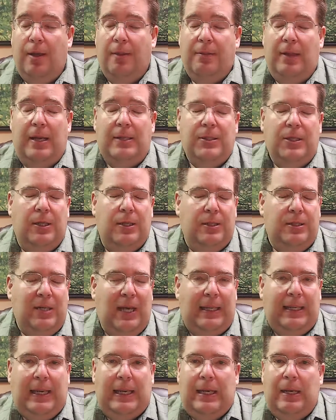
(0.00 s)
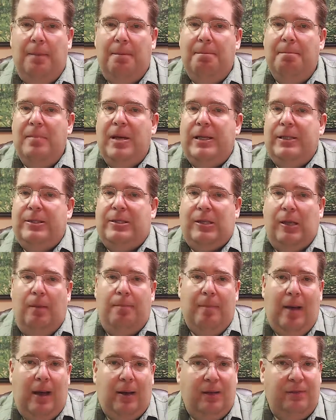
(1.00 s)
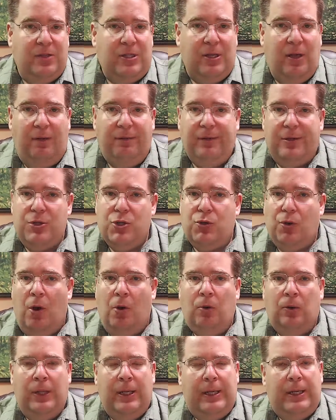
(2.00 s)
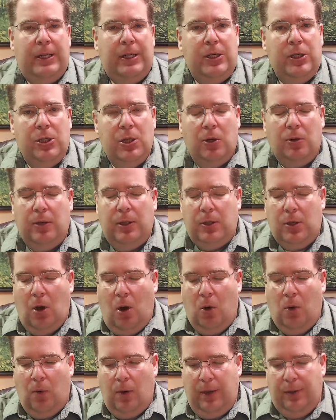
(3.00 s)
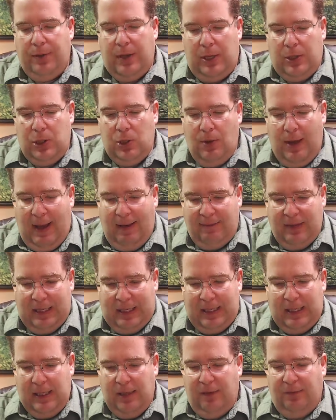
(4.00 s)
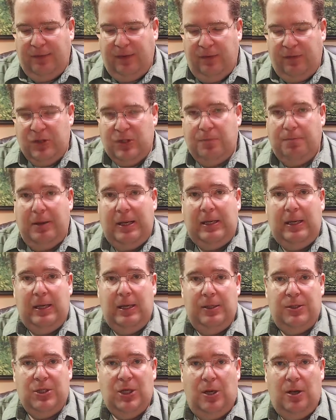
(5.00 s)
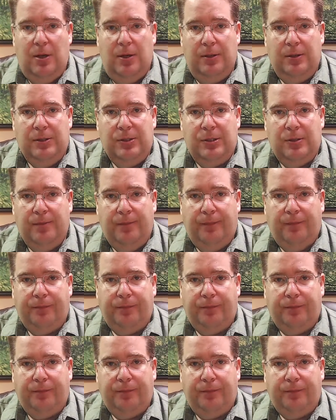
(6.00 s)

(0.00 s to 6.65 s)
That's going to take an immense amount of self-control. You're in Corinth and you have the gift of speaking in tongues.